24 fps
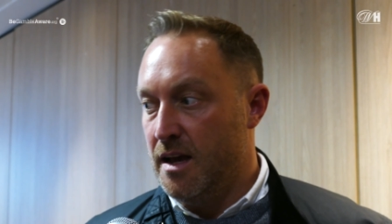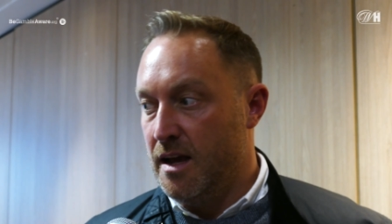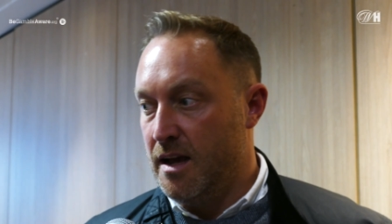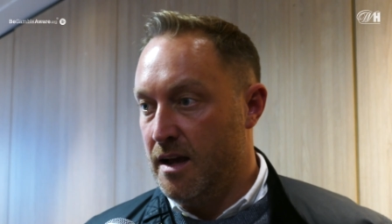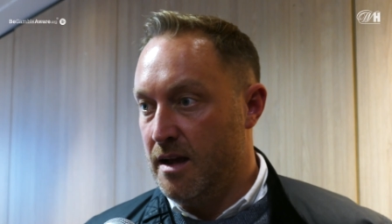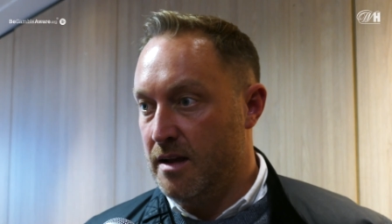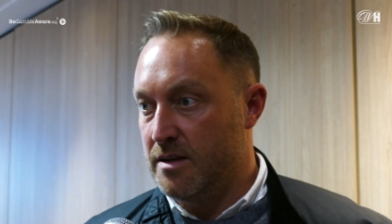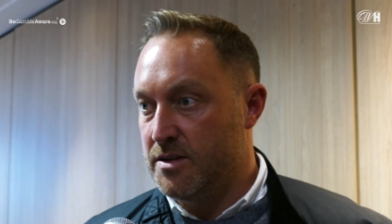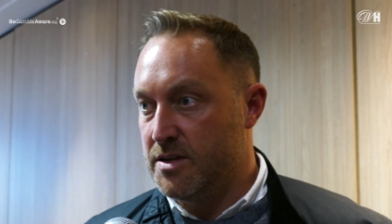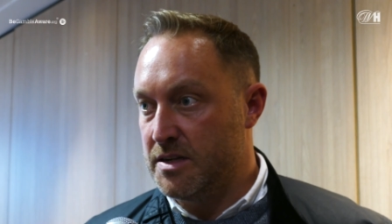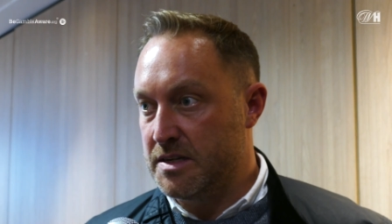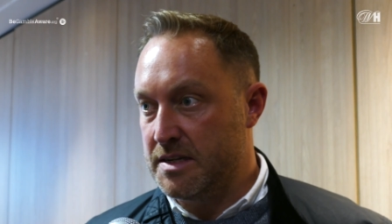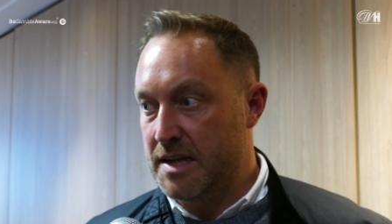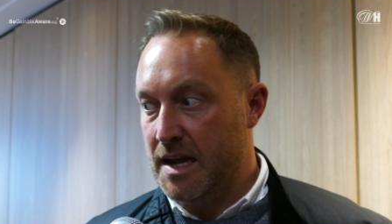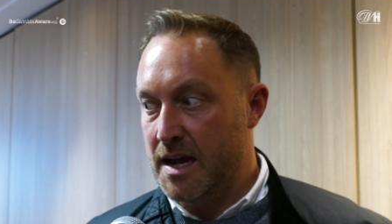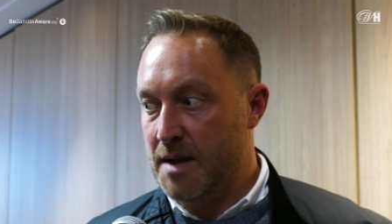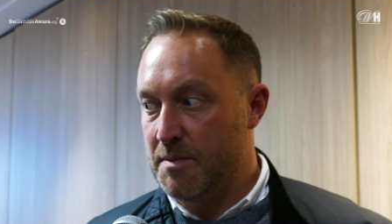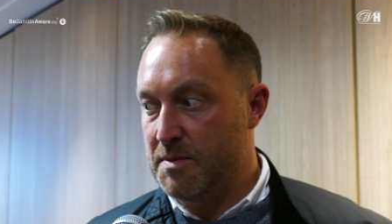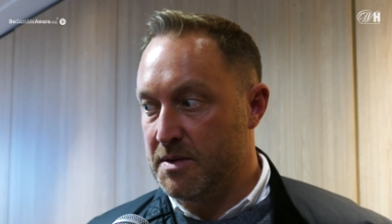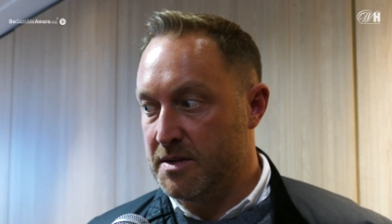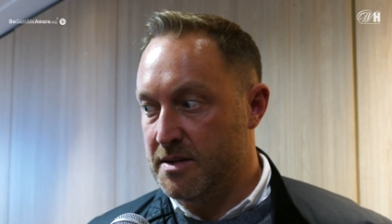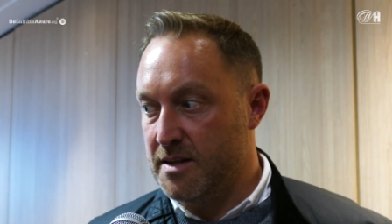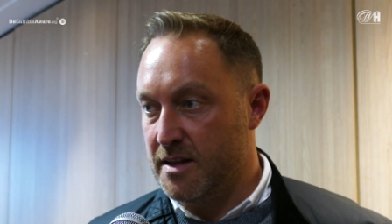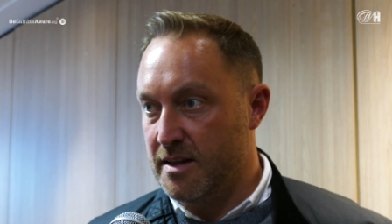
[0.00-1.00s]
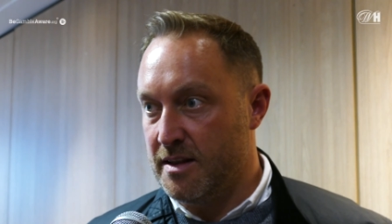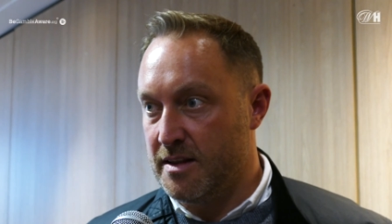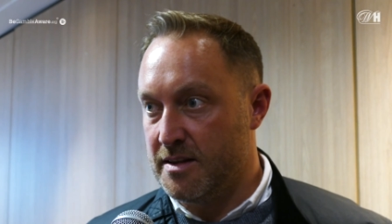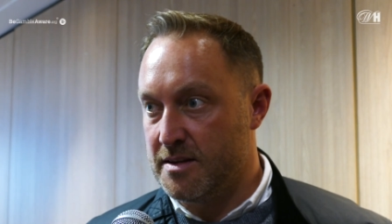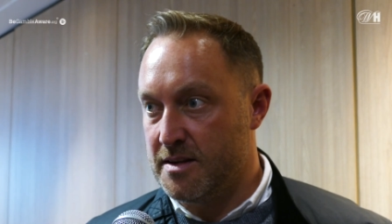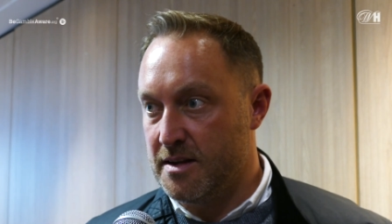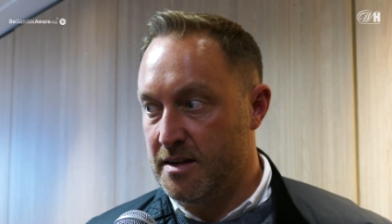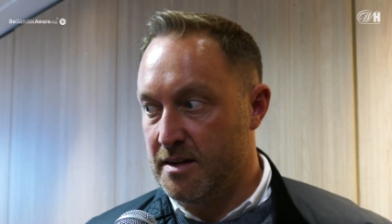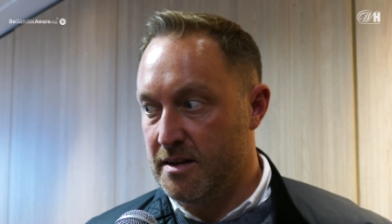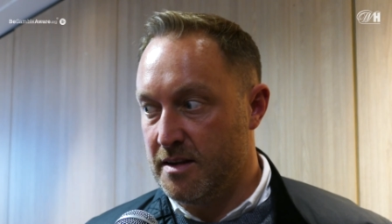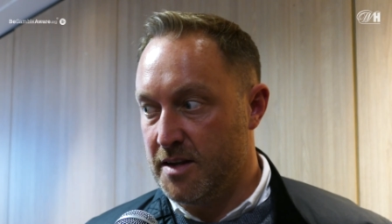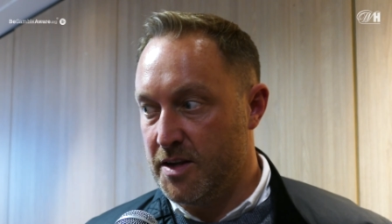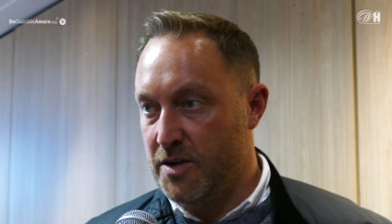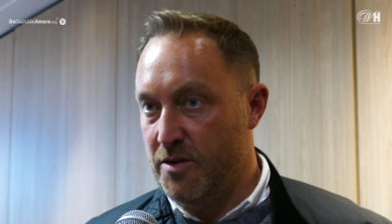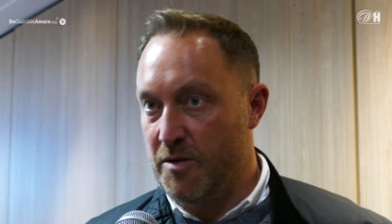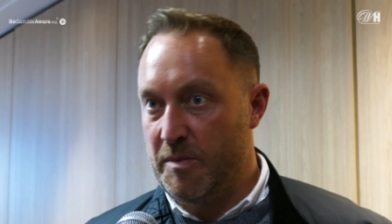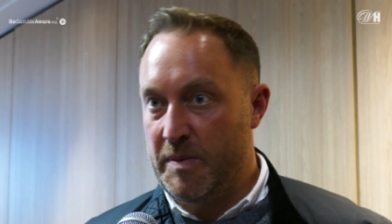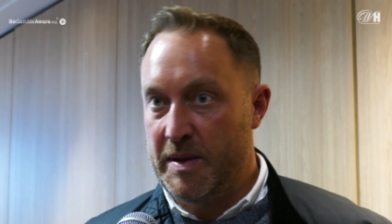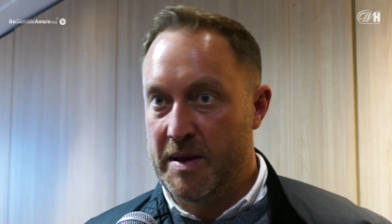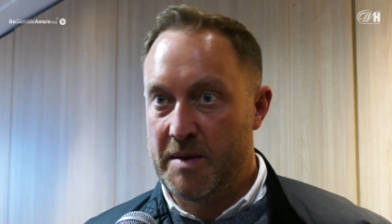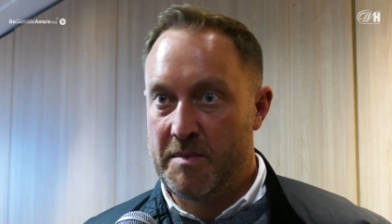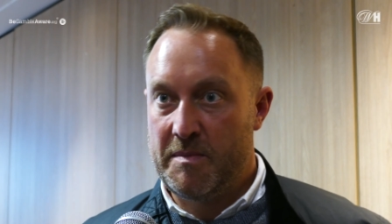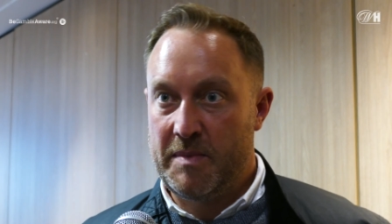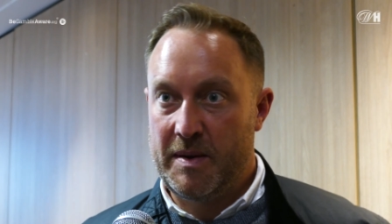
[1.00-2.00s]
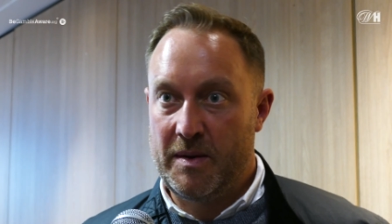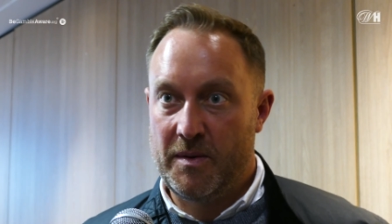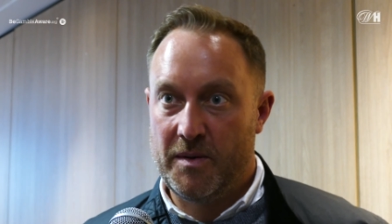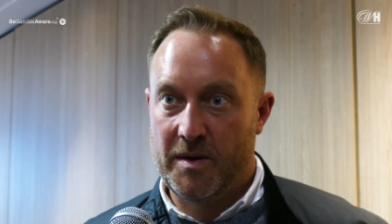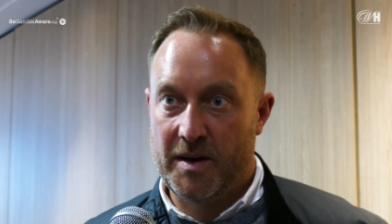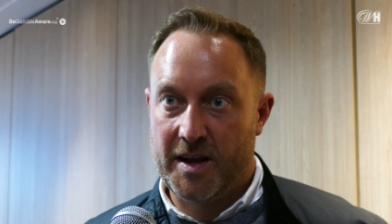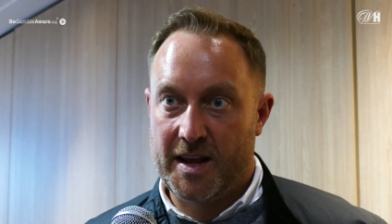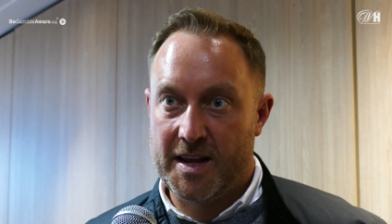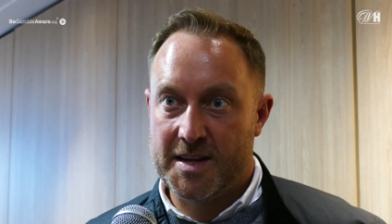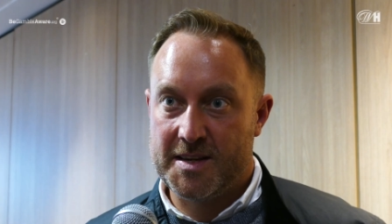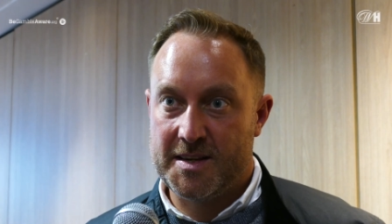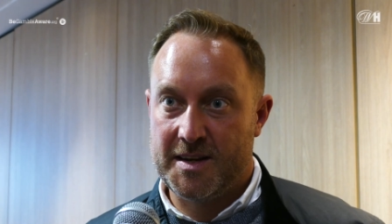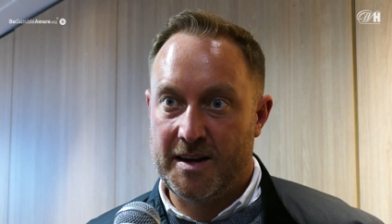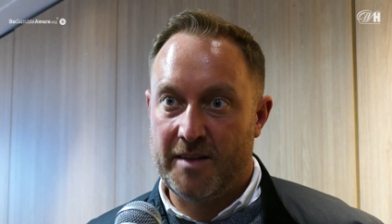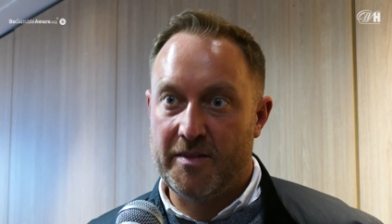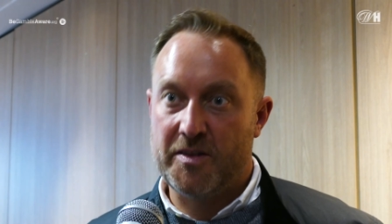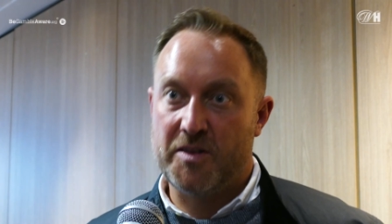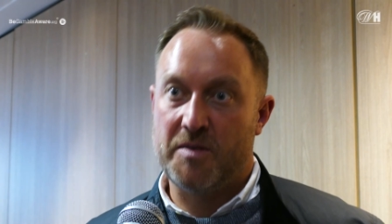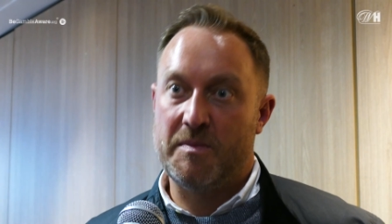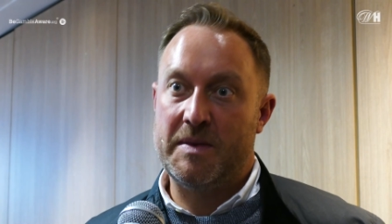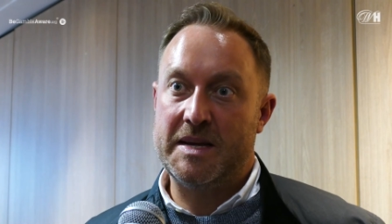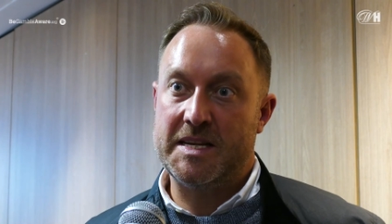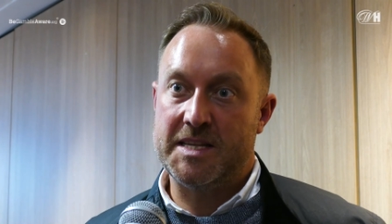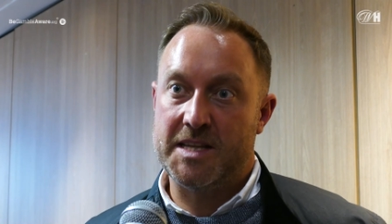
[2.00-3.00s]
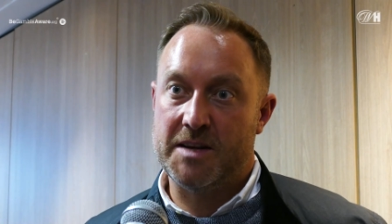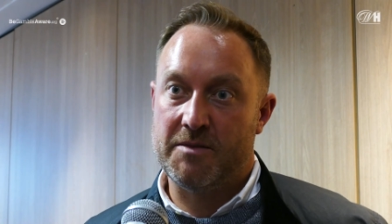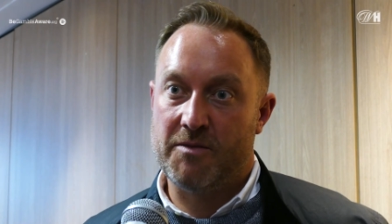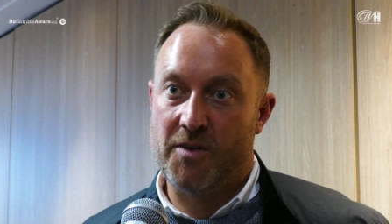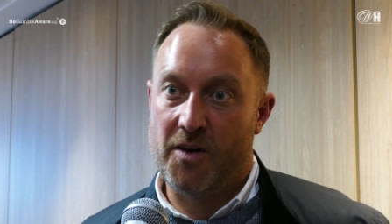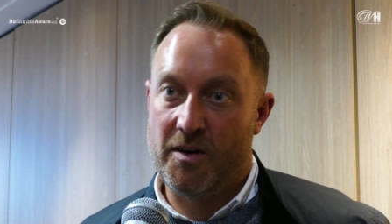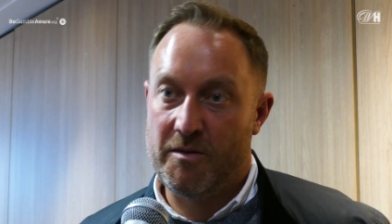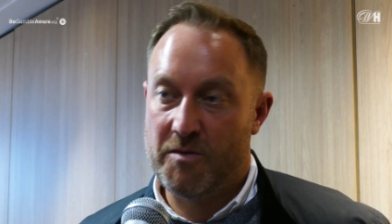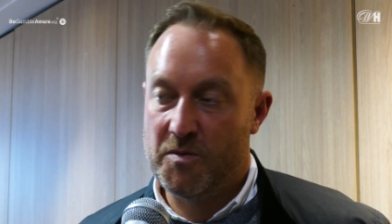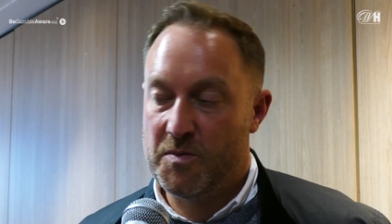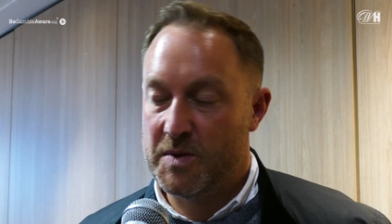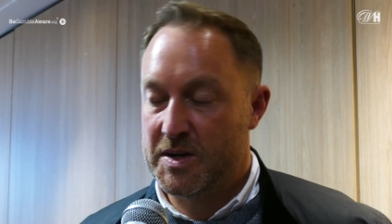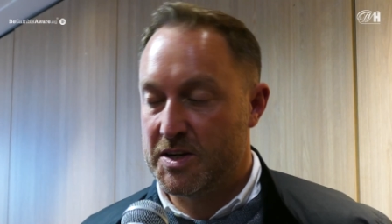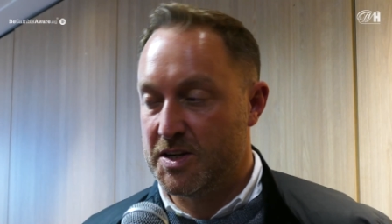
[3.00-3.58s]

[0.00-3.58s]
It just so happens that there's a European belt against another domestic rival,